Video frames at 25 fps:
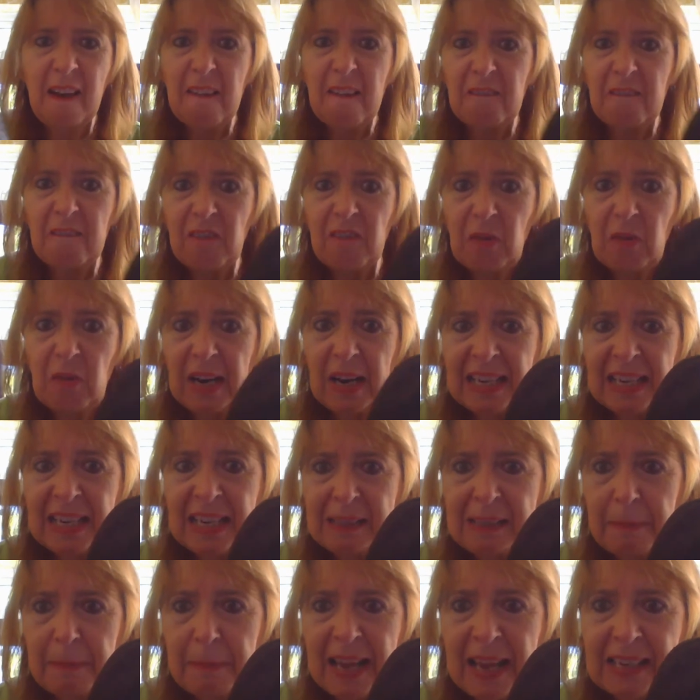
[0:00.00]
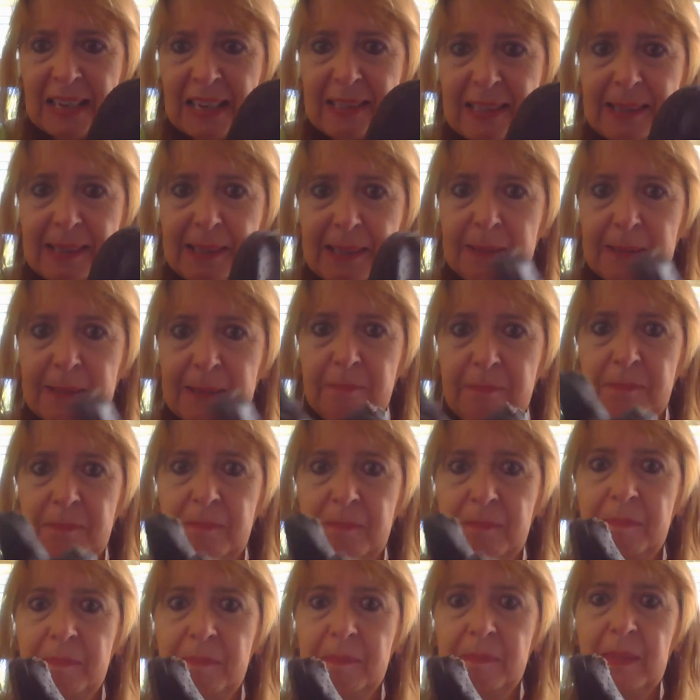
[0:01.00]
falling to bits.
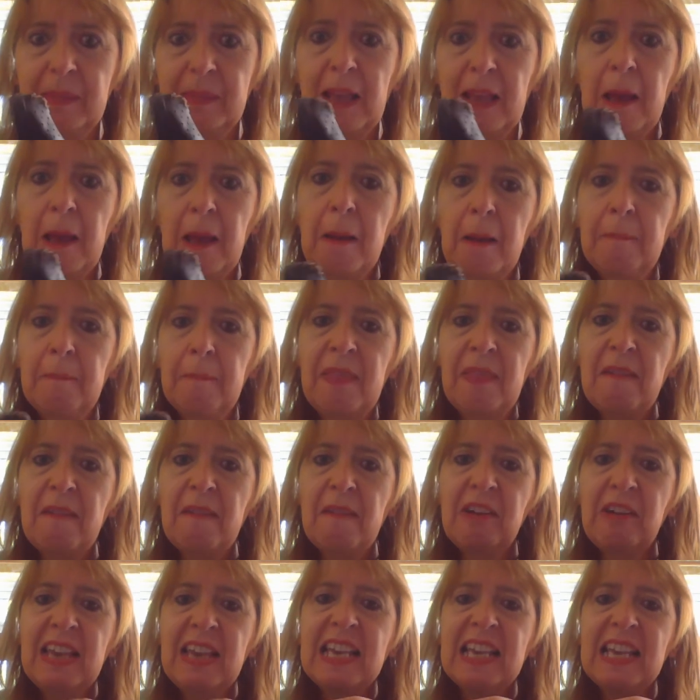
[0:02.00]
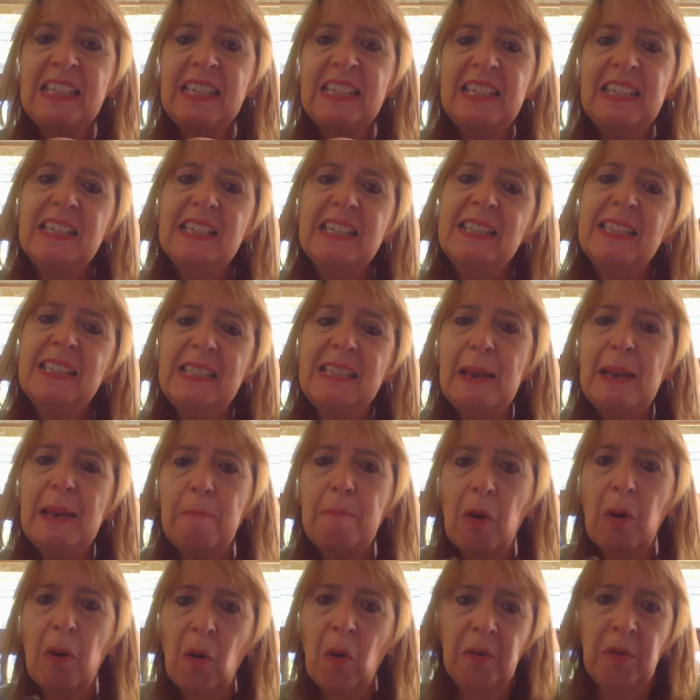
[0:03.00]
But they're very easy to
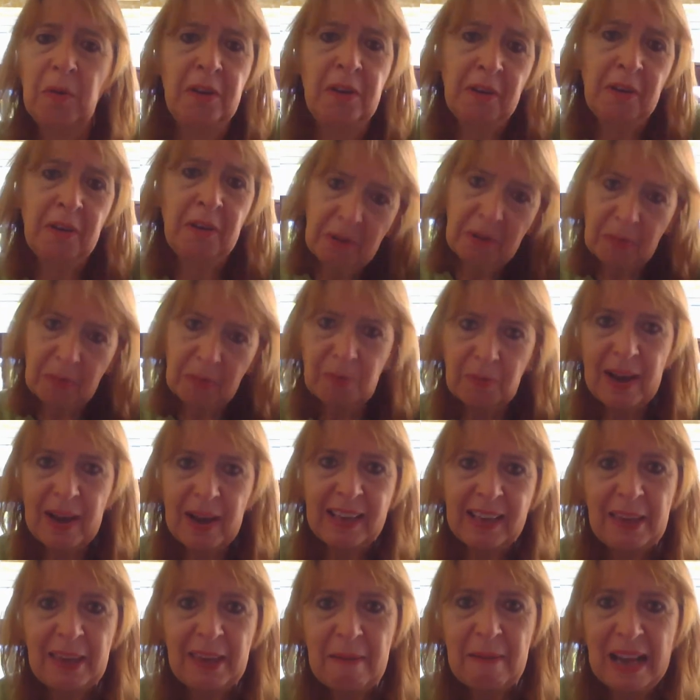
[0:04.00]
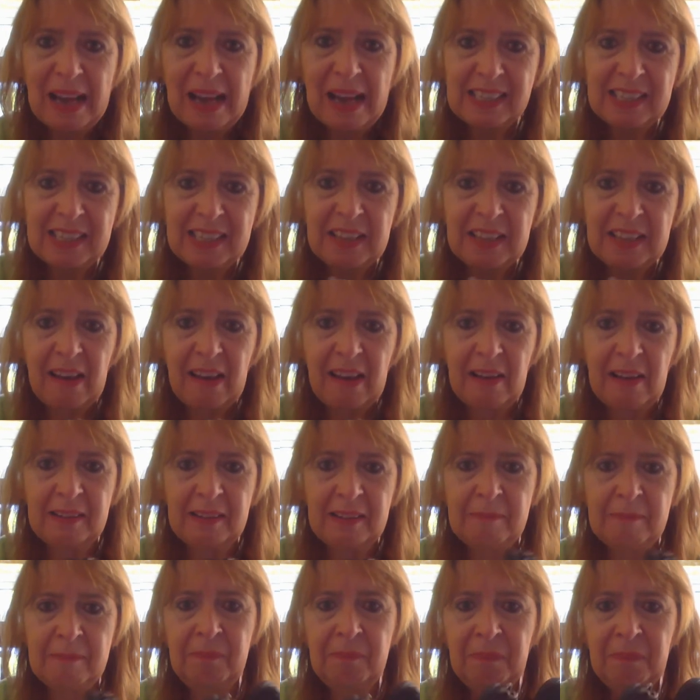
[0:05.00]
slip on when I go out in the
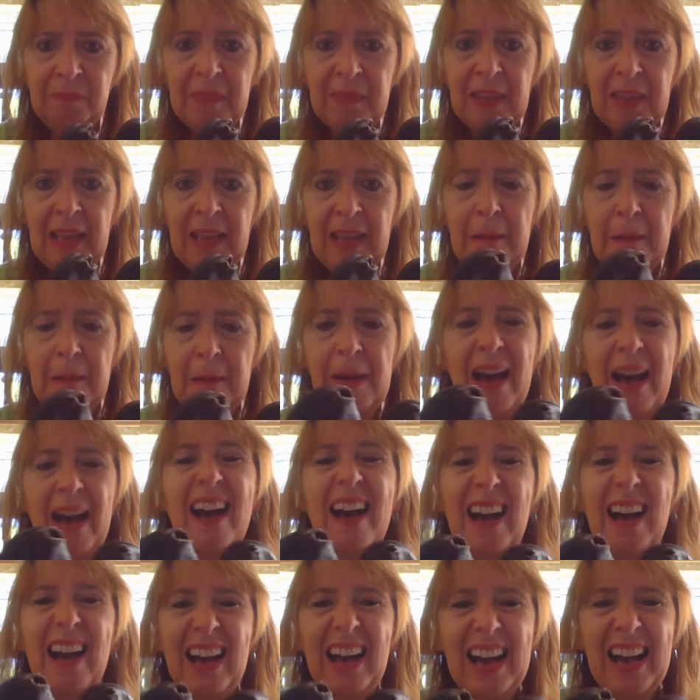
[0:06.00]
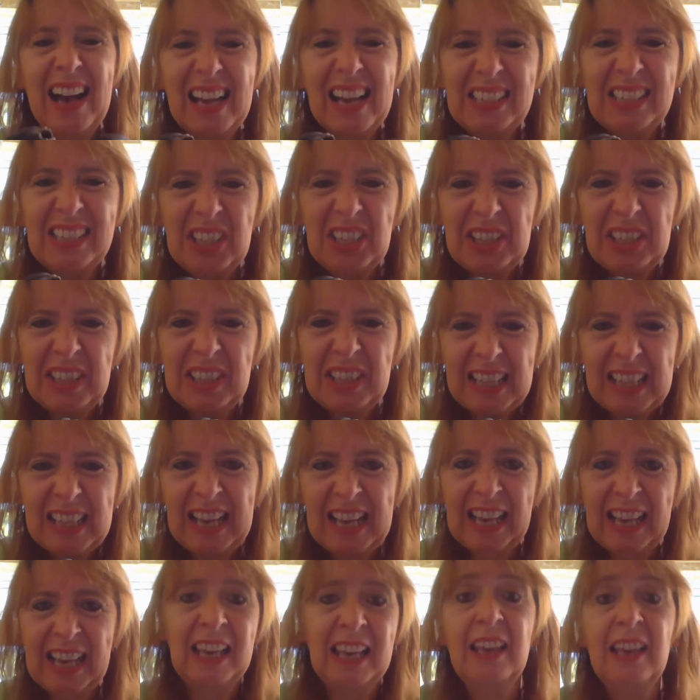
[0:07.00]
garden. But I do
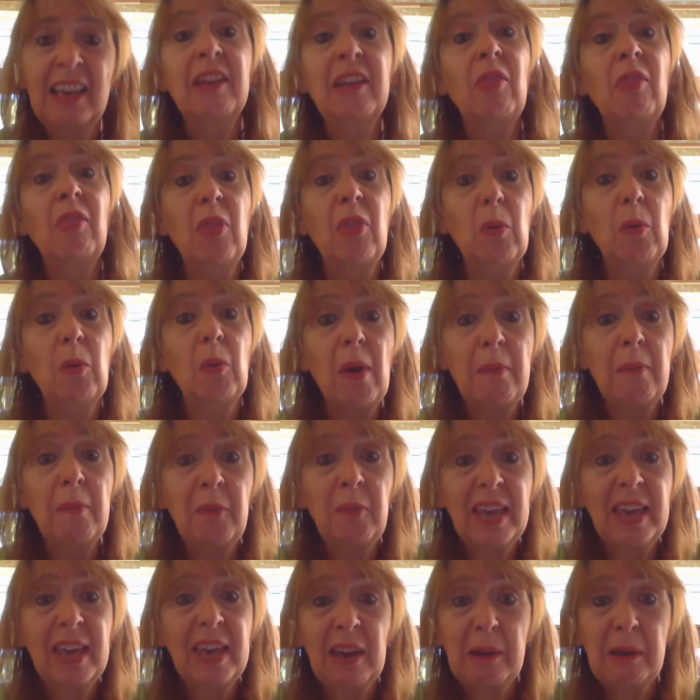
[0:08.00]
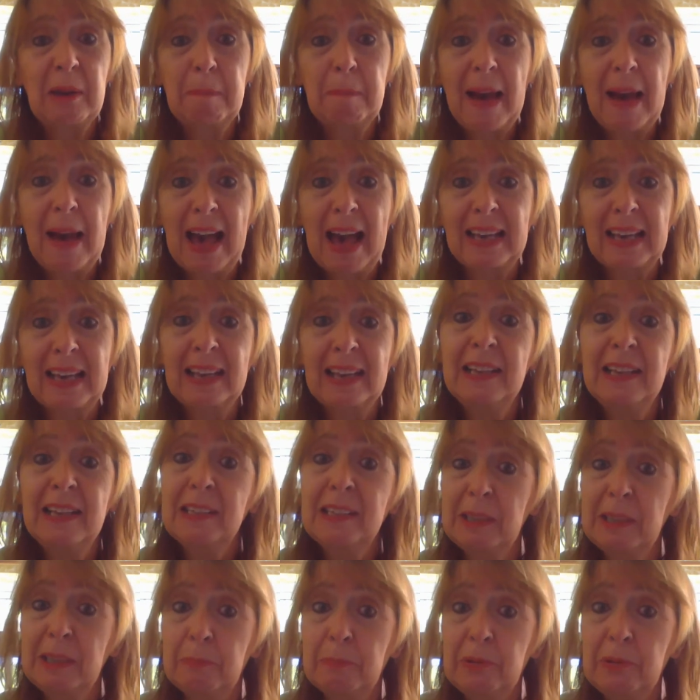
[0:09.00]
think that when we go back
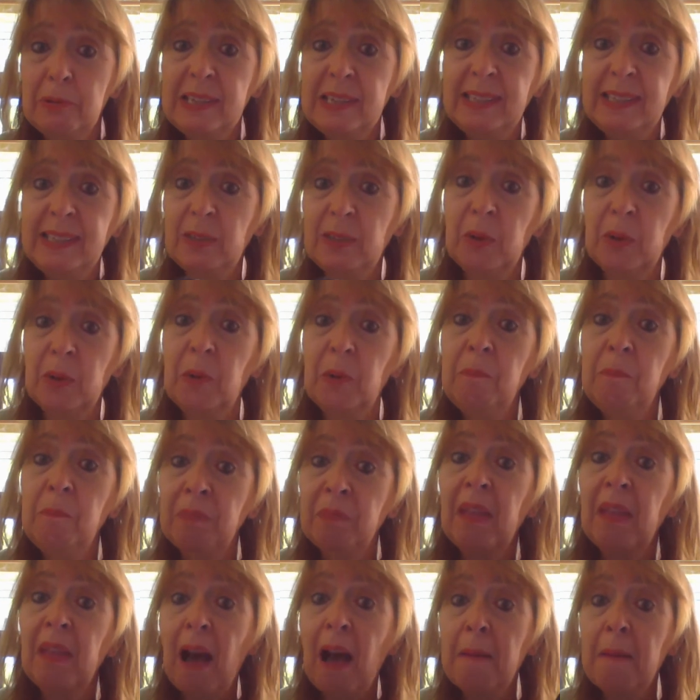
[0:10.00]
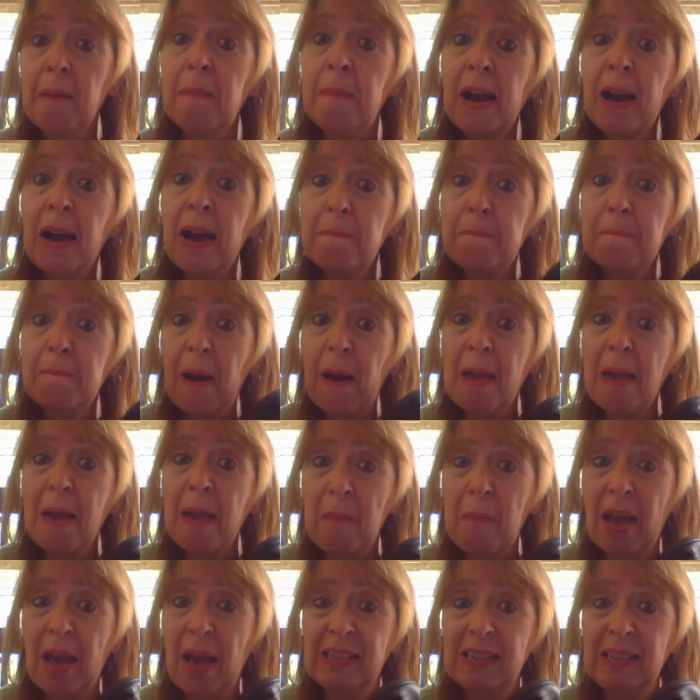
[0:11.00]
to preschool, I might buy
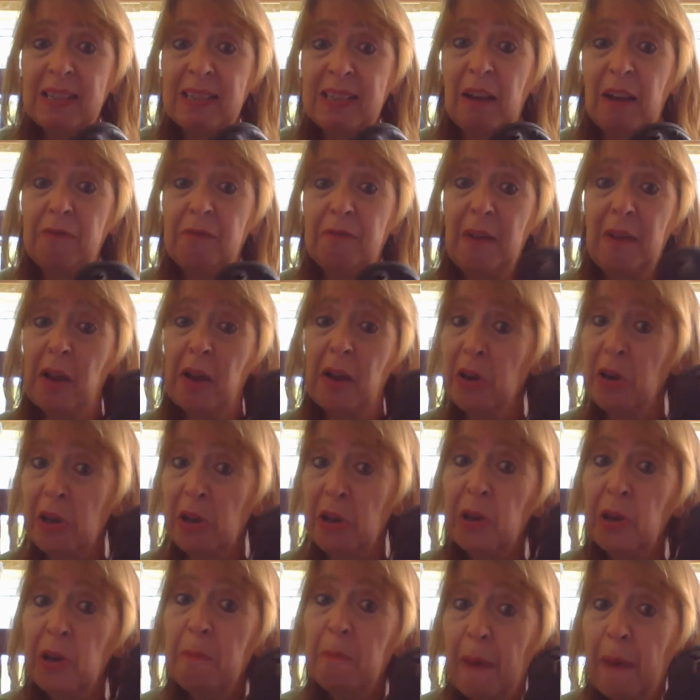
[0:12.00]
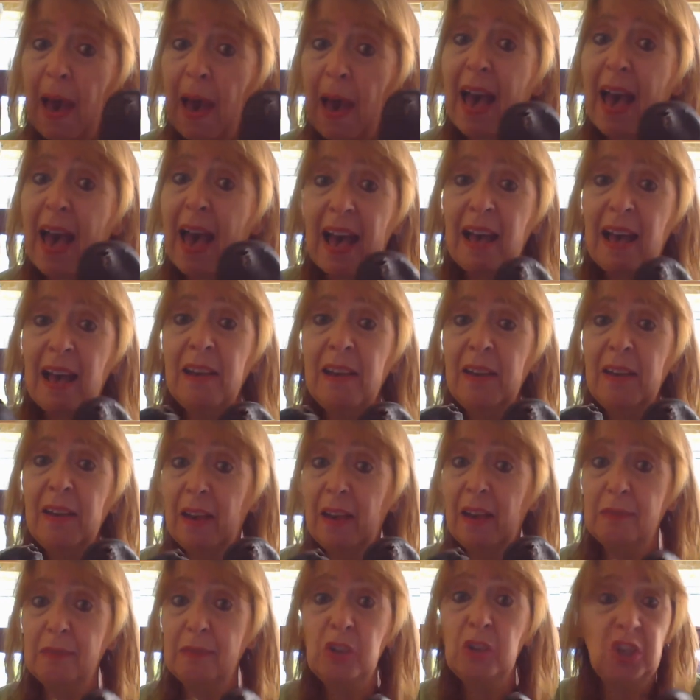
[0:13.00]
myself a new pair
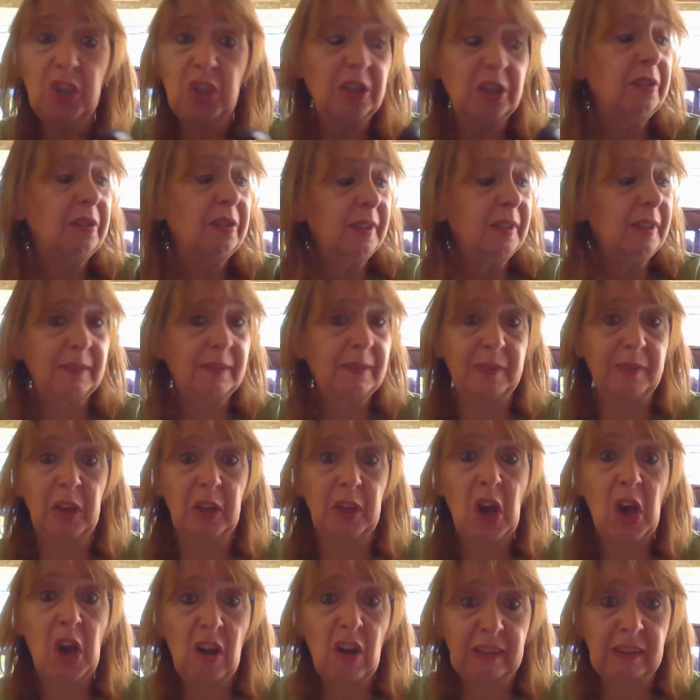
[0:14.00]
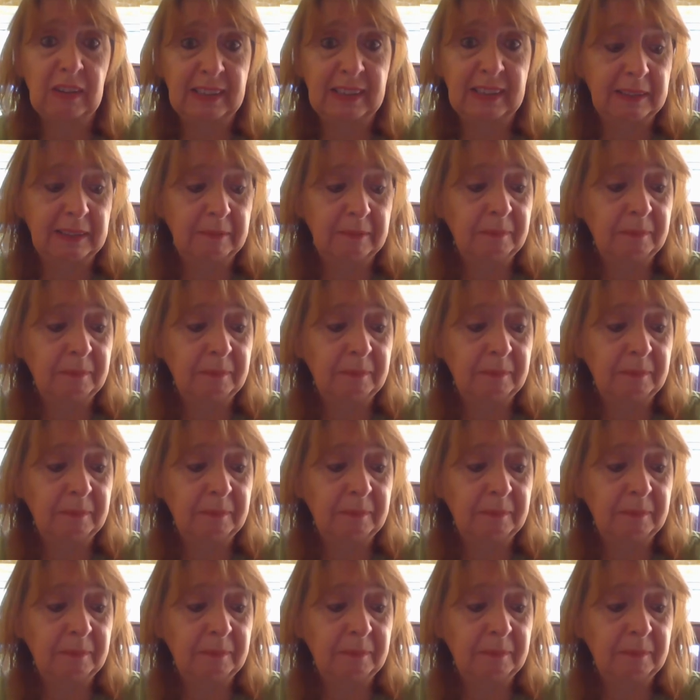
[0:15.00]
of shoes for the garden.